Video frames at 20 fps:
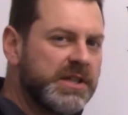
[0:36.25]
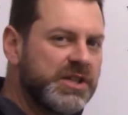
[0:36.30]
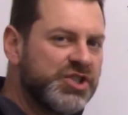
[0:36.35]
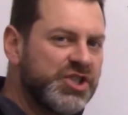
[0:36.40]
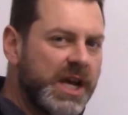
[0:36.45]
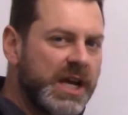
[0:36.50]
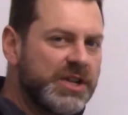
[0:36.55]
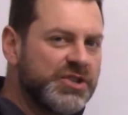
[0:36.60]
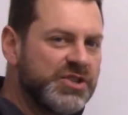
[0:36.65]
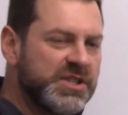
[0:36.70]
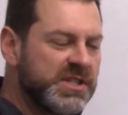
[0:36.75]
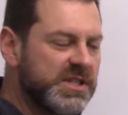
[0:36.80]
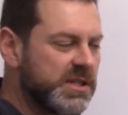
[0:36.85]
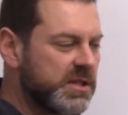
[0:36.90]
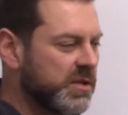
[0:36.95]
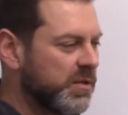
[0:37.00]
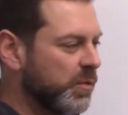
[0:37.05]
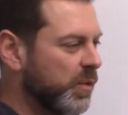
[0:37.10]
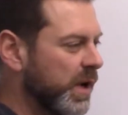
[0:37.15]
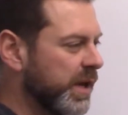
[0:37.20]
the
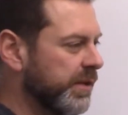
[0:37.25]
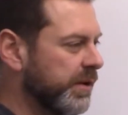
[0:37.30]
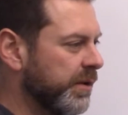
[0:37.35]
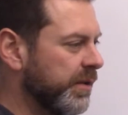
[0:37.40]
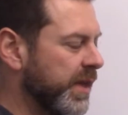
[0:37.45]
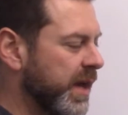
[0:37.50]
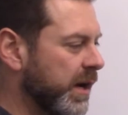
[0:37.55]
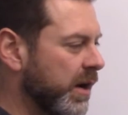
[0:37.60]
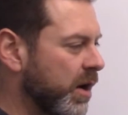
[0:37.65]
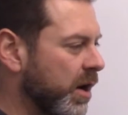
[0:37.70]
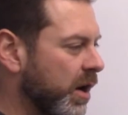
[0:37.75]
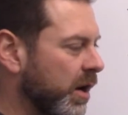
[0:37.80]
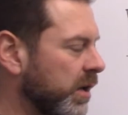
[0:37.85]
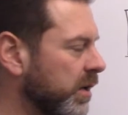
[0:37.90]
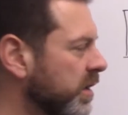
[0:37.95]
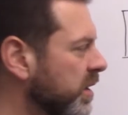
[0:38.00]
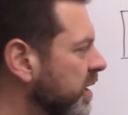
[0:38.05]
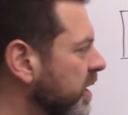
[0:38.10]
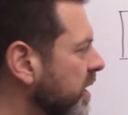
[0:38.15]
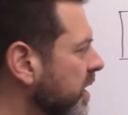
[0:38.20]
changes, whether they
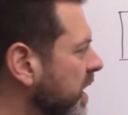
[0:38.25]
are